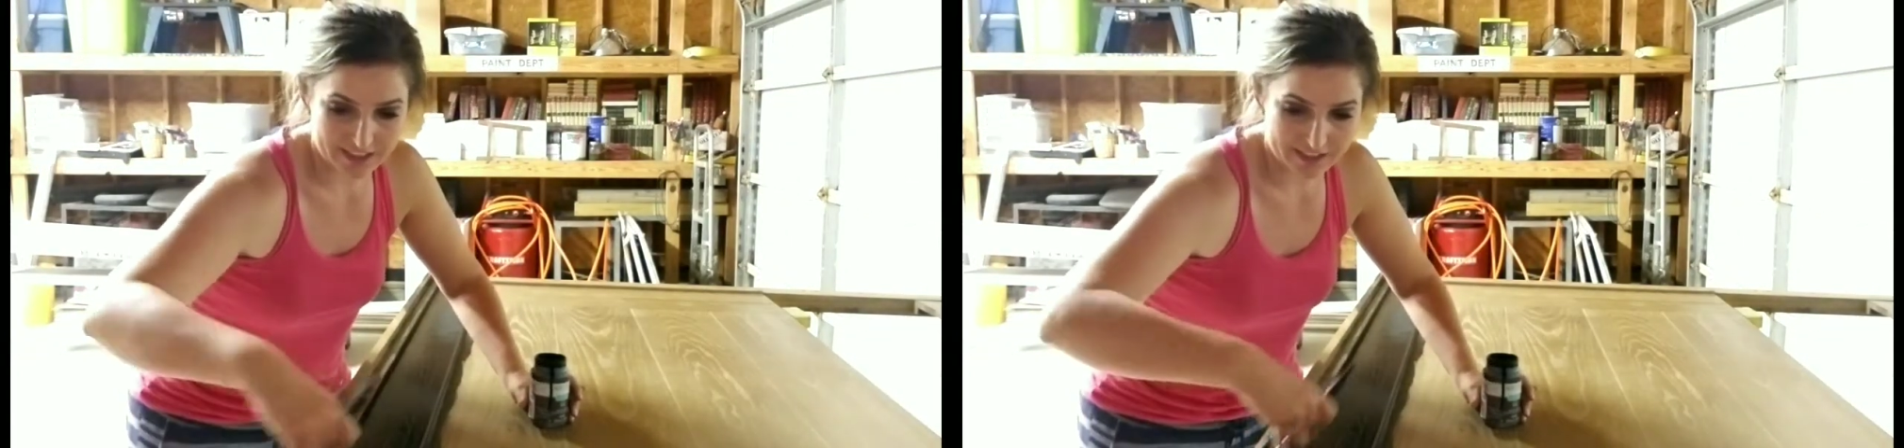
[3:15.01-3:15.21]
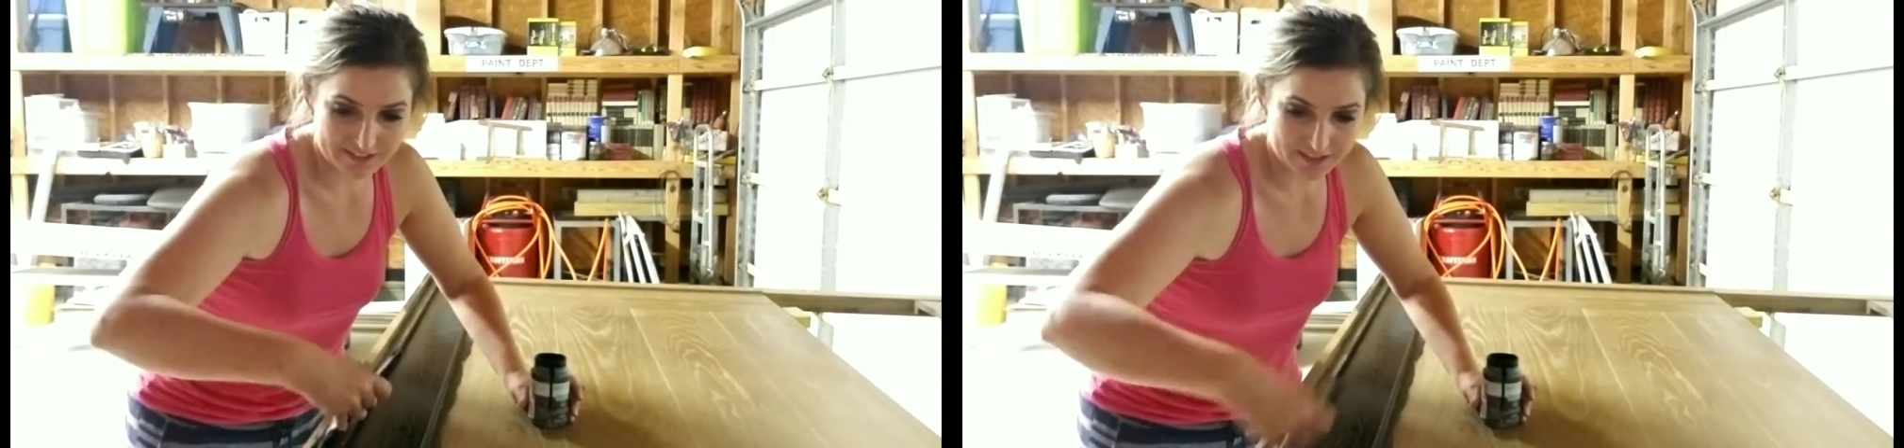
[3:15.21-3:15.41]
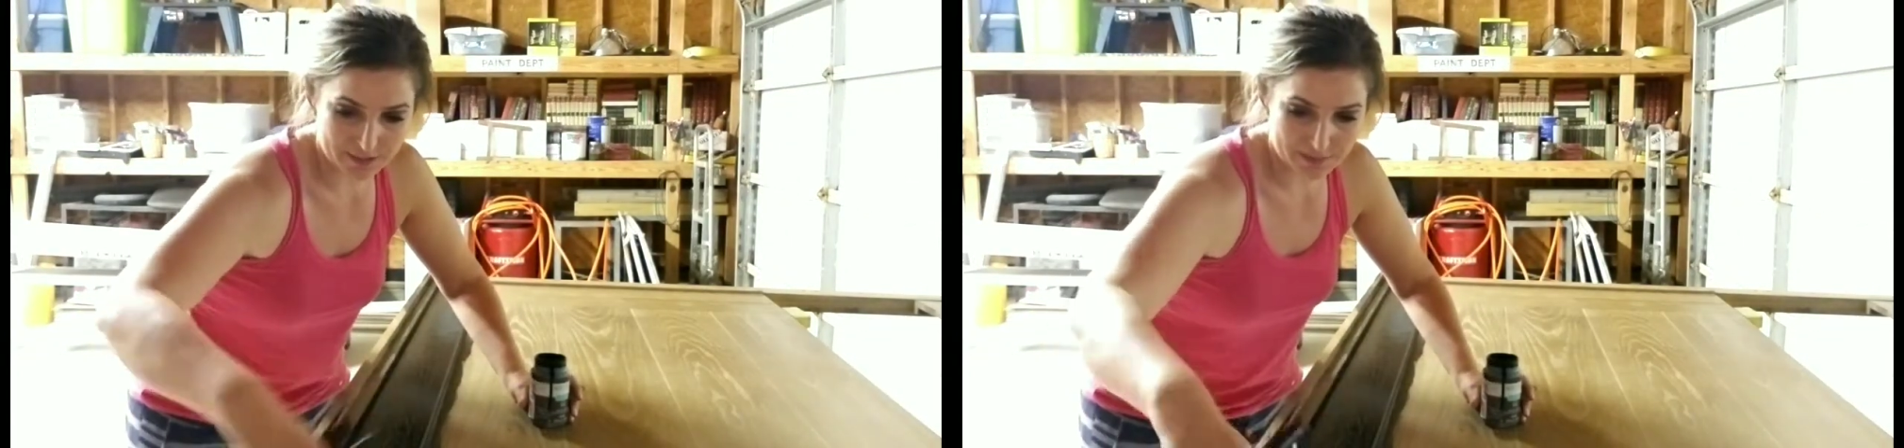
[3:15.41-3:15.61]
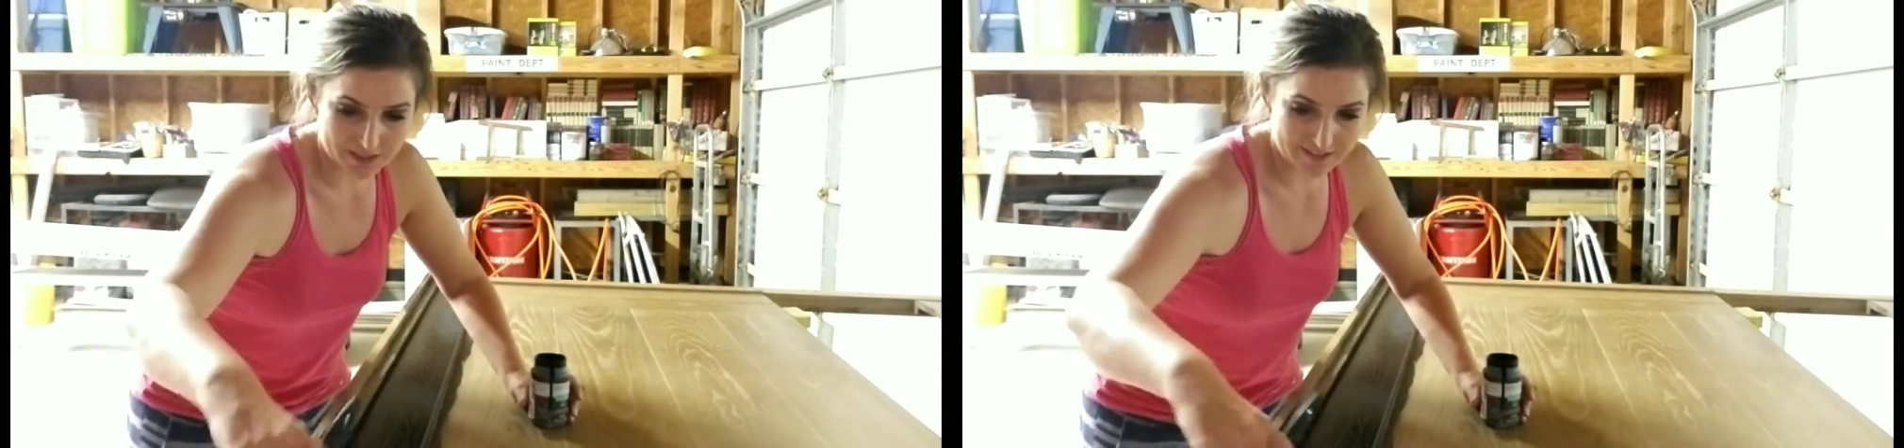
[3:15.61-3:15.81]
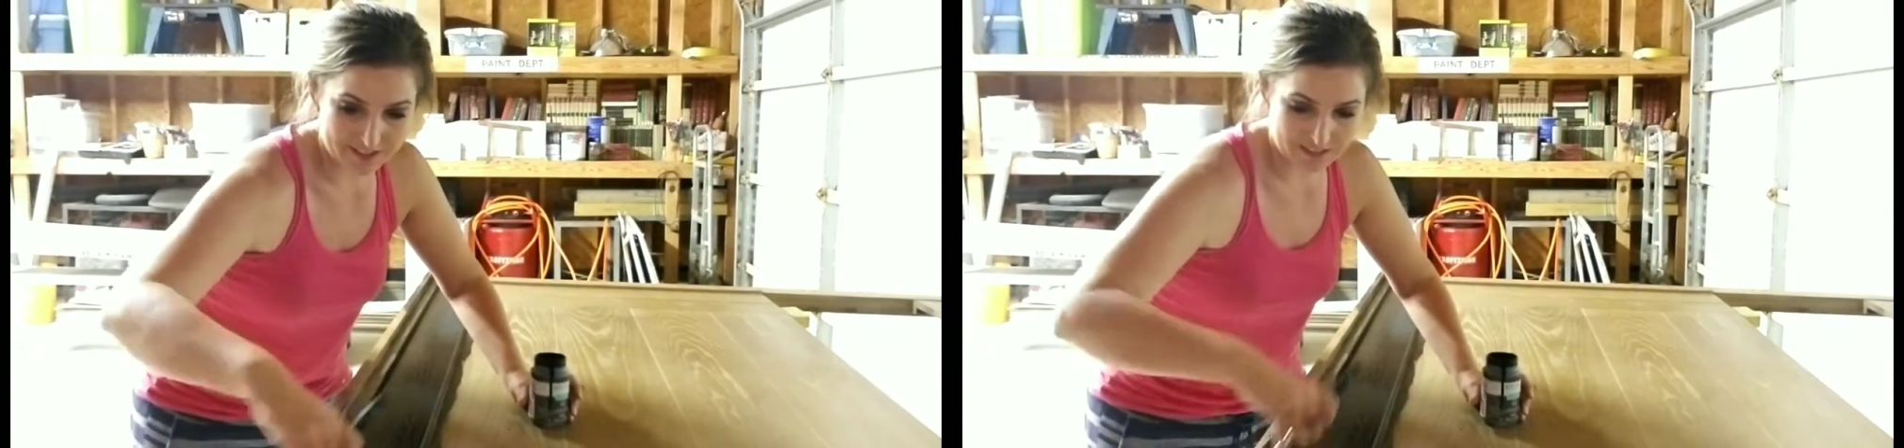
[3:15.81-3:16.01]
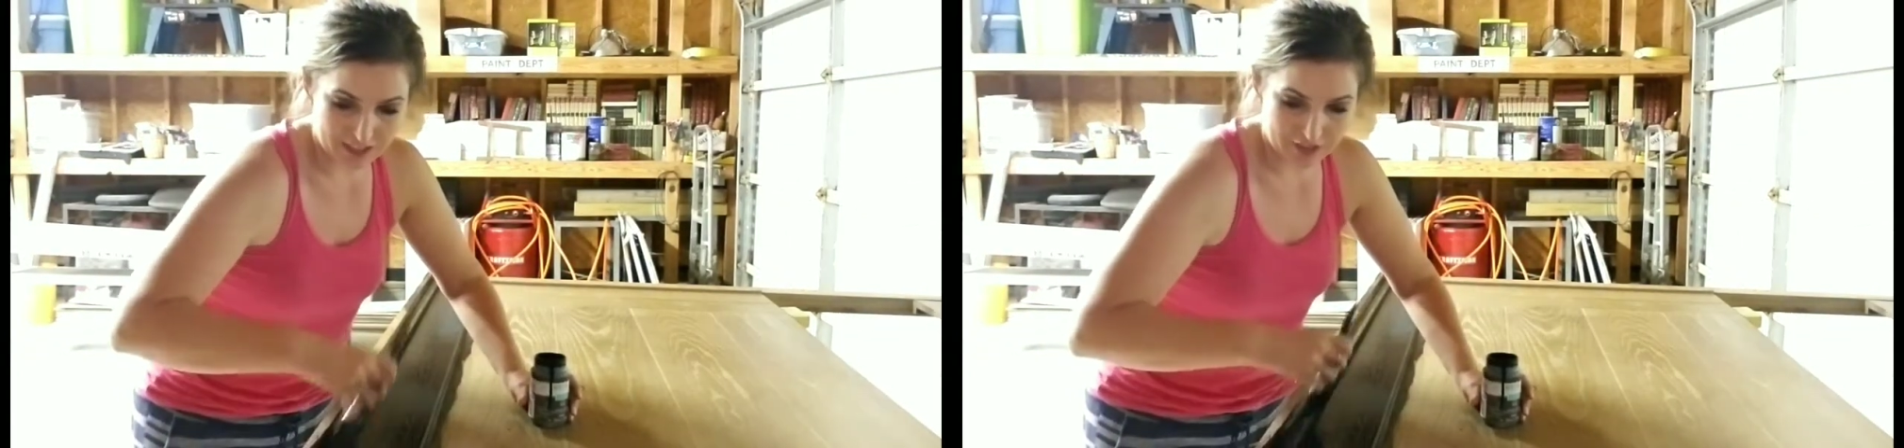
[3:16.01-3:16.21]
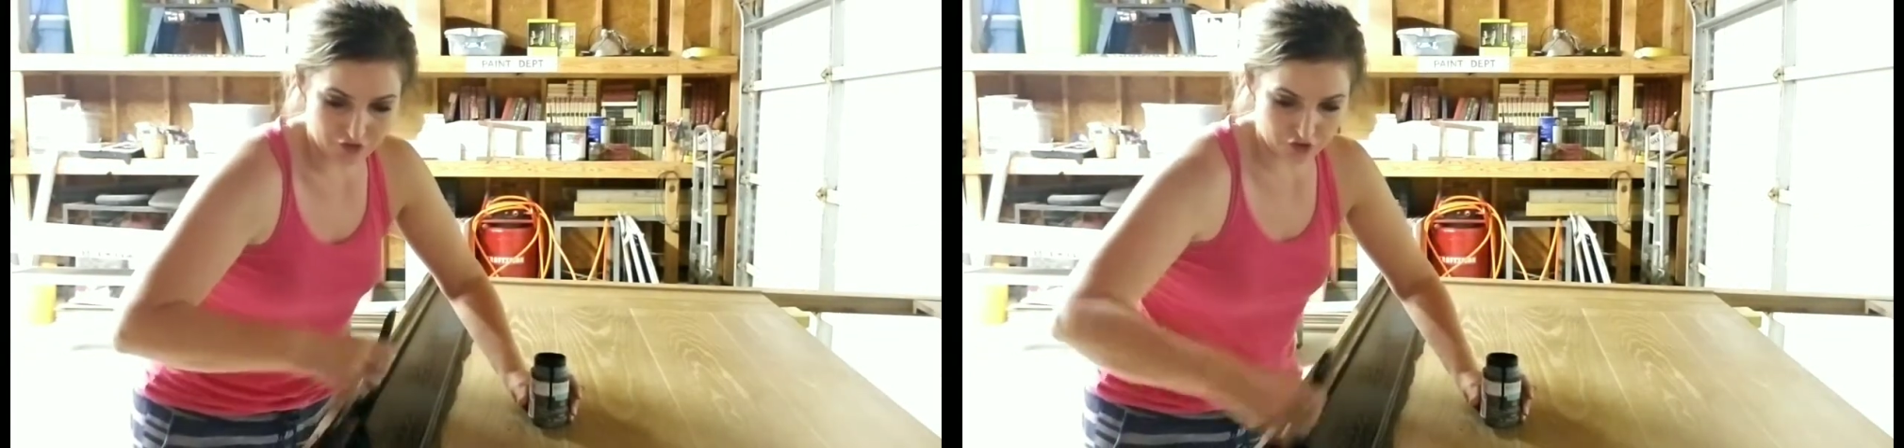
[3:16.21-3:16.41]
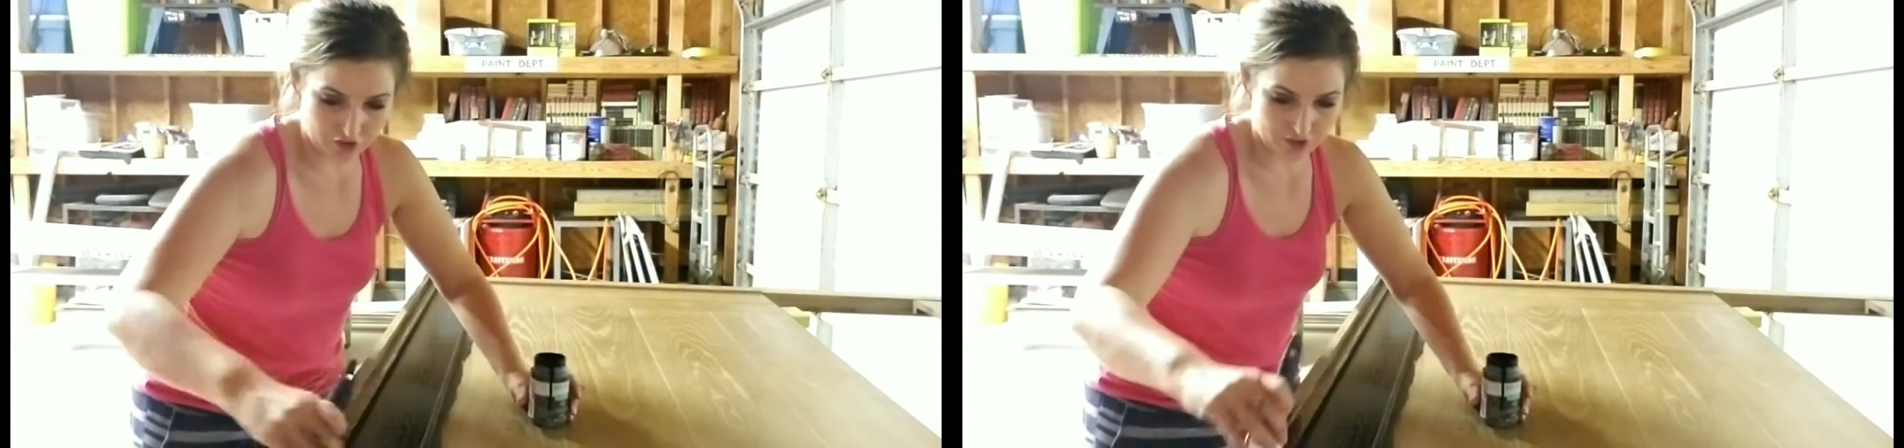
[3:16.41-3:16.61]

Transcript: He's going to be a teenager.